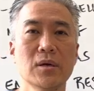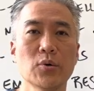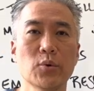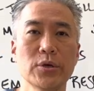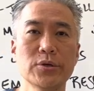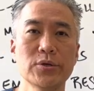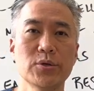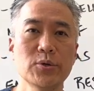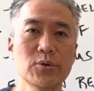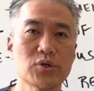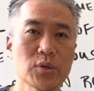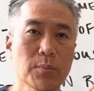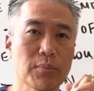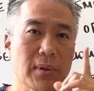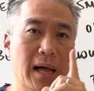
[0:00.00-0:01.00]
What you do is
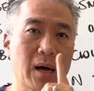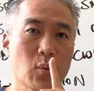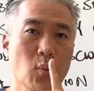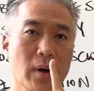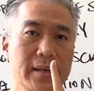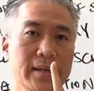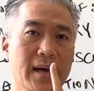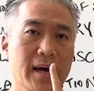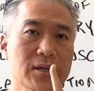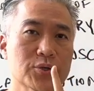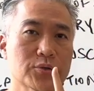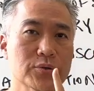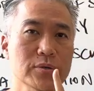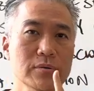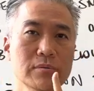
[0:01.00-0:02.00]
you block one
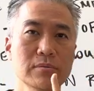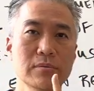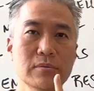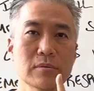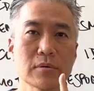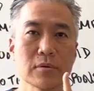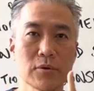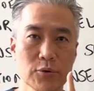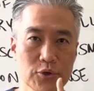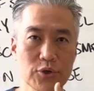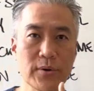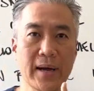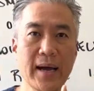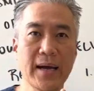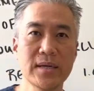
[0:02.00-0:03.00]
nostril, close
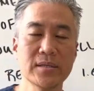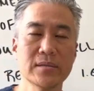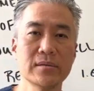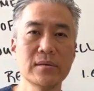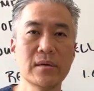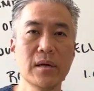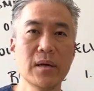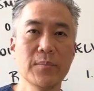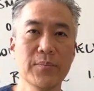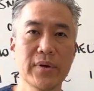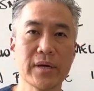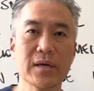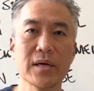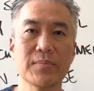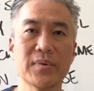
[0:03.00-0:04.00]
your eyes,
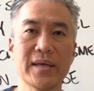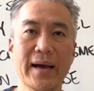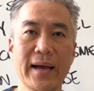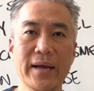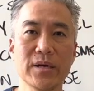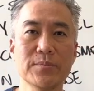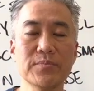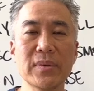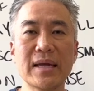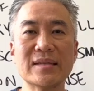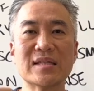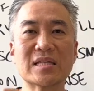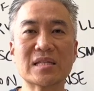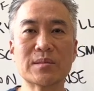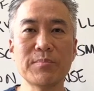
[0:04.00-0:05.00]
pick up the item, and
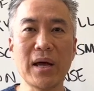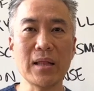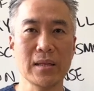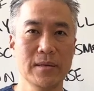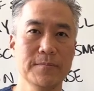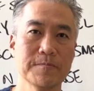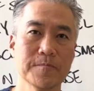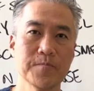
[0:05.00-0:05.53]
smell it.